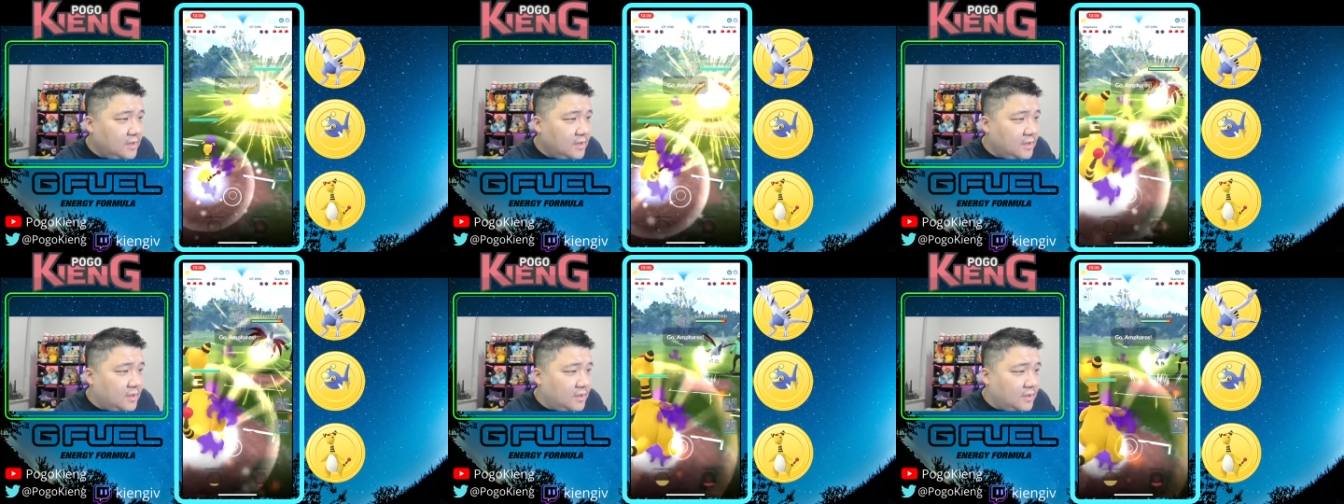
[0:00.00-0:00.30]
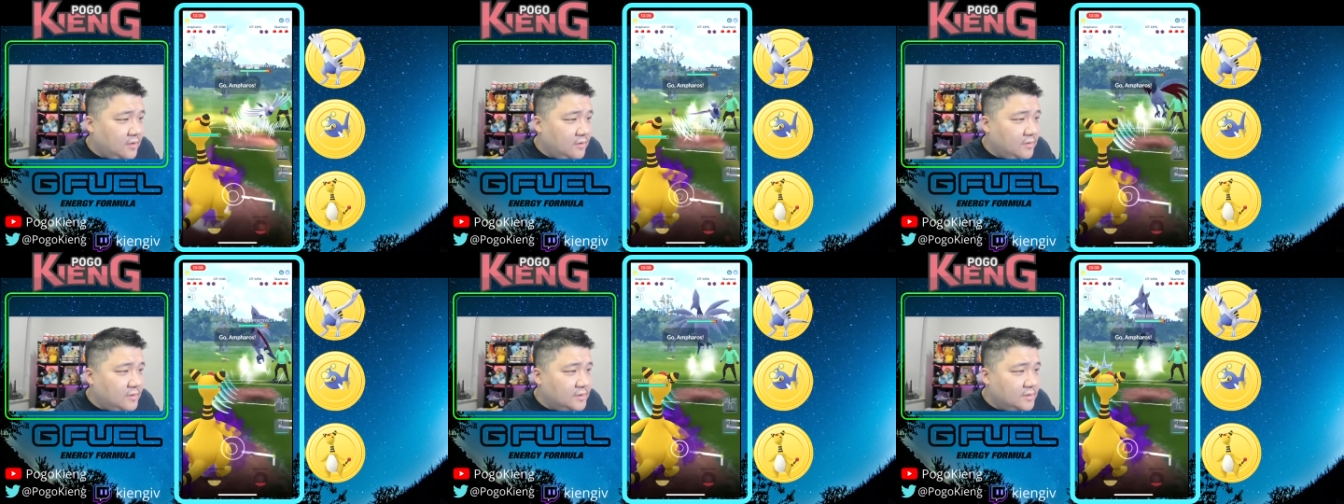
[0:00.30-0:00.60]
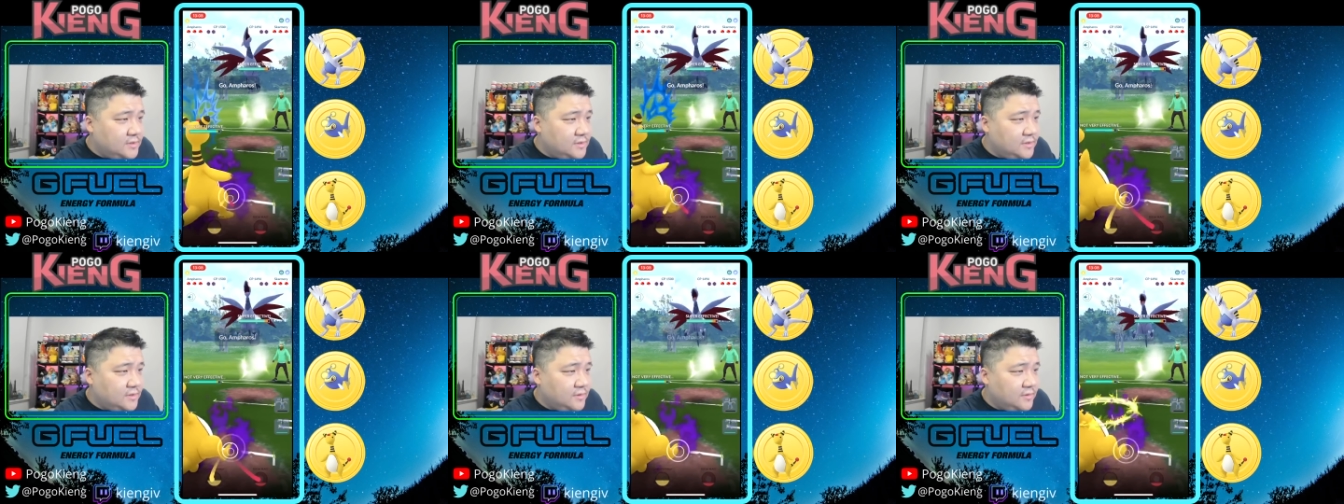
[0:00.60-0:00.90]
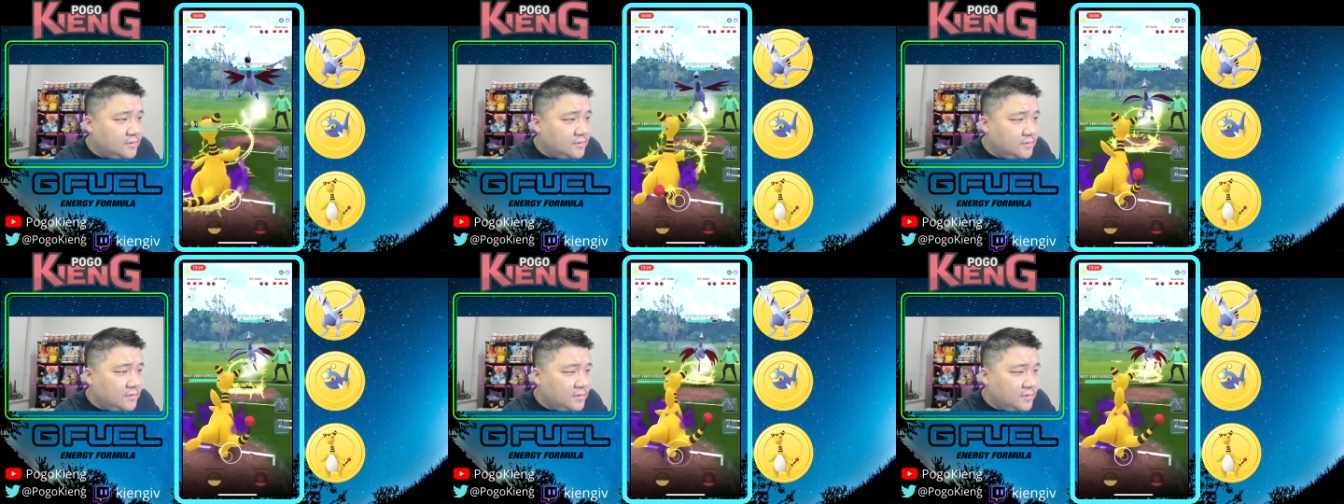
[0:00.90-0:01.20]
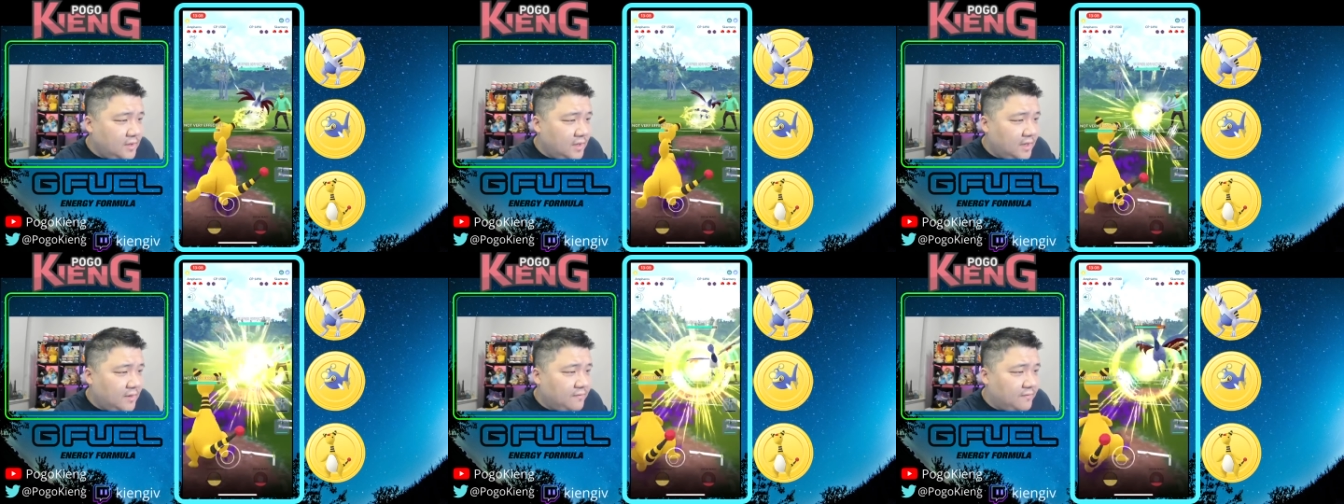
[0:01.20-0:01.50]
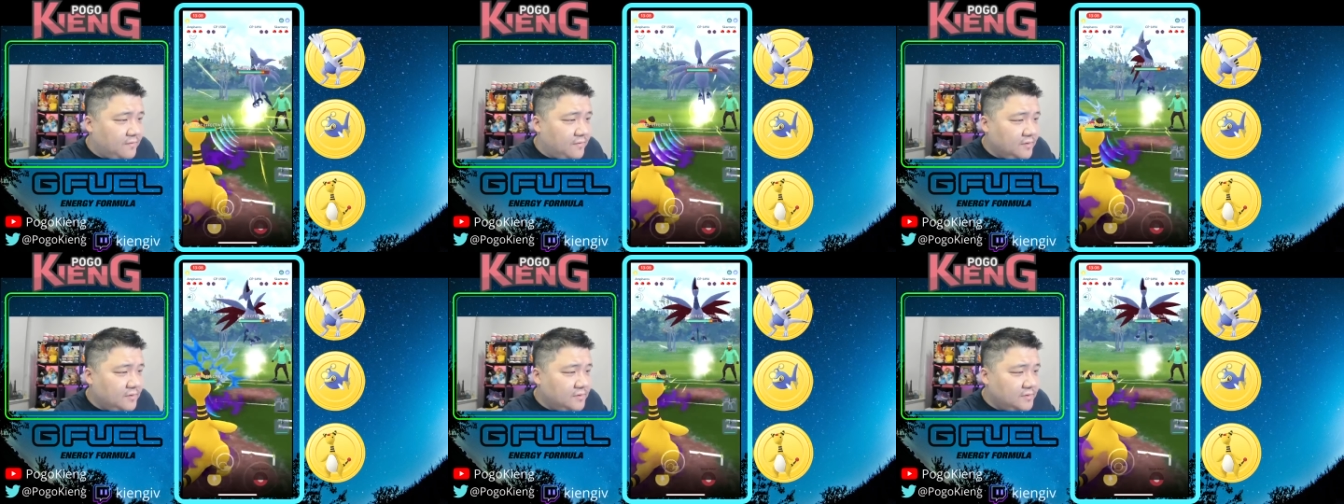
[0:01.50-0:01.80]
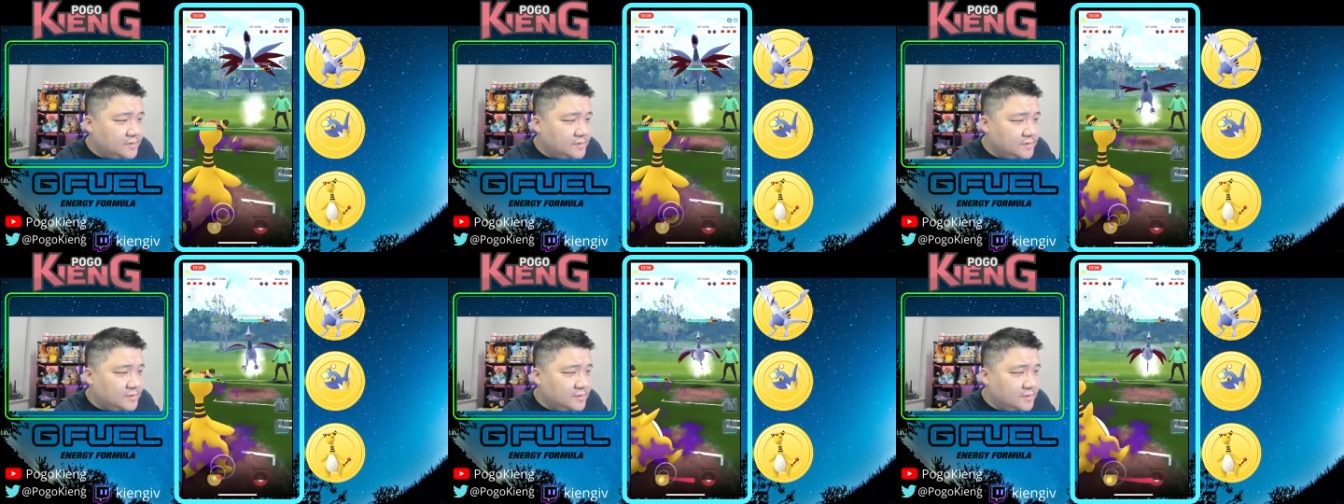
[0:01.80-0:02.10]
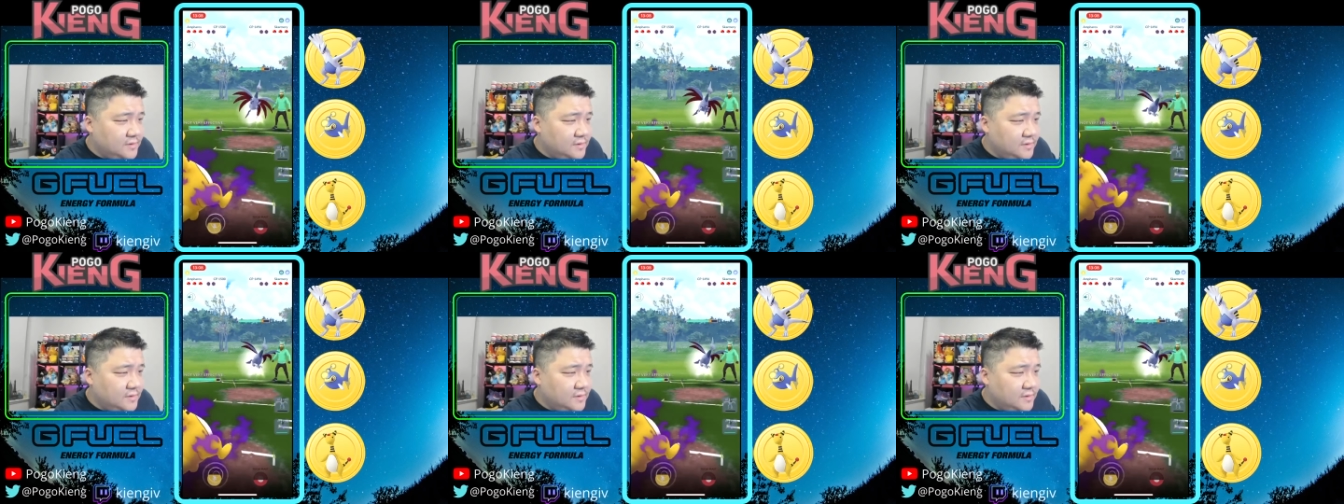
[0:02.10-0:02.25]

Going to go into Ampharos